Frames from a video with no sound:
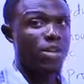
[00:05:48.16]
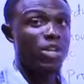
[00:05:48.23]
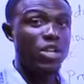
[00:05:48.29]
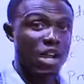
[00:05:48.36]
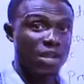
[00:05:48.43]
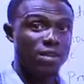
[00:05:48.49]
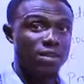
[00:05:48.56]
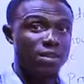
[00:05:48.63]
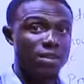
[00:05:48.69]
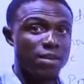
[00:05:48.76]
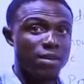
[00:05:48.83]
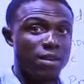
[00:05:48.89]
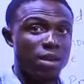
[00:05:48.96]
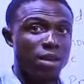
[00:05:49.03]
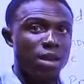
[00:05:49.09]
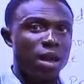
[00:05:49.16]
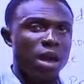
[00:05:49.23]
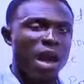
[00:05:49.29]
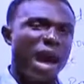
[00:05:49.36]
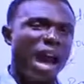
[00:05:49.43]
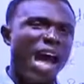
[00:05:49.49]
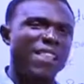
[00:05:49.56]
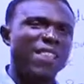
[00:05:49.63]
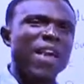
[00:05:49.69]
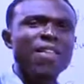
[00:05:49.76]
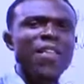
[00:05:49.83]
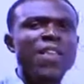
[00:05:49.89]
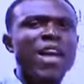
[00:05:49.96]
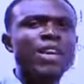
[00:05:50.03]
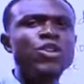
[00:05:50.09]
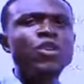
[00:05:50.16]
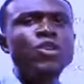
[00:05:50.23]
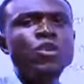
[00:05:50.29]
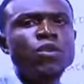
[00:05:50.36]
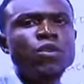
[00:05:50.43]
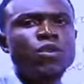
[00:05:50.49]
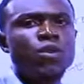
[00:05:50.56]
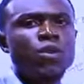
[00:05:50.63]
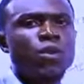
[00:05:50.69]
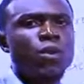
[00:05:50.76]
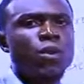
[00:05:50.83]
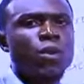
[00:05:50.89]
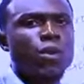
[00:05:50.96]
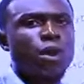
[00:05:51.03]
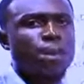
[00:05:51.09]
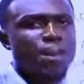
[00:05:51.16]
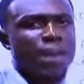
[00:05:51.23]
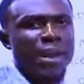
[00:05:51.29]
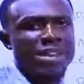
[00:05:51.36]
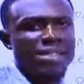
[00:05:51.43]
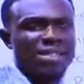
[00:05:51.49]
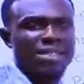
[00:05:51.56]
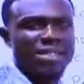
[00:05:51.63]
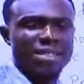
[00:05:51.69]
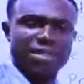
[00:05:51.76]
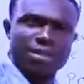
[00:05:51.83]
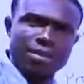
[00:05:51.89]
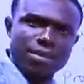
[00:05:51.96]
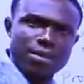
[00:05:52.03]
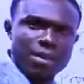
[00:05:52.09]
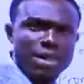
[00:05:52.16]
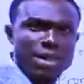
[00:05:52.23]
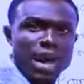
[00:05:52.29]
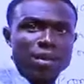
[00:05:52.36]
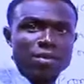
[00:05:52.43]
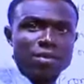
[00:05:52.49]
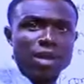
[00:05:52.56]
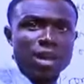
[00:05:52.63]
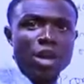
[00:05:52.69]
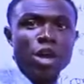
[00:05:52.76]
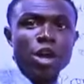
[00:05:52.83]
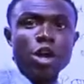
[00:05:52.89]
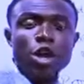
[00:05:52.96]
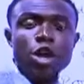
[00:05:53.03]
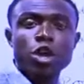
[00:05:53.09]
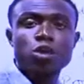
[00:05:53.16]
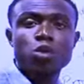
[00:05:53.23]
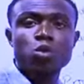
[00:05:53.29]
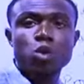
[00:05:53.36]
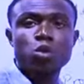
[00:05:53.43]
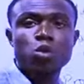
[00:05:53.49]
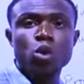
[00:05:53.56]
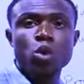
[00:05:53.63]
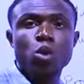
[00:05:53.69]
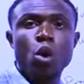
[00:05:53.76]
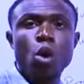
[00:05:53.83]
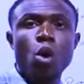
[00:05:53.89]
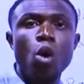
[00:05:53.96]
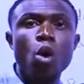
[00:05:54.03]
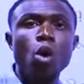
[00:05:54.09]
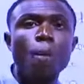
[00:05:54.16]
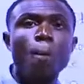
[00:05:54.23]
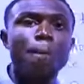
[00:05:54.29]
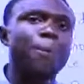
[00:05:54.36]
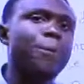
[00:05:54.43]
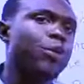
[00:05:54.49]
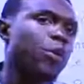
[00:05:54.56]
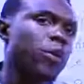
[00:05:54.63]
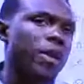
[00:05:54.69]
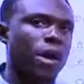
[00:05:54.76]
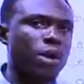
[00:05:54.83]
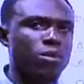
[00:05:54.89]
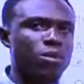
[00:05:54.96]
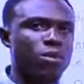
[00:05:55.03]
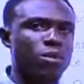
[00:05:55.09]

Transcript: Yes, and that thing I use to replace the noun there is what we call pronoun.